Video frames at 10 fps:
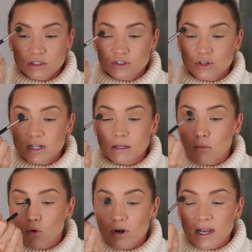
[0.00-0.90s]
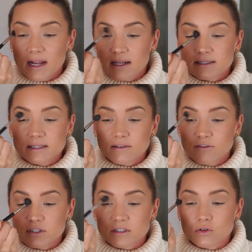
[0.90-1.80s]
During the mornings
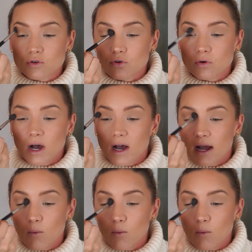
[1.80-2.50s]
for school,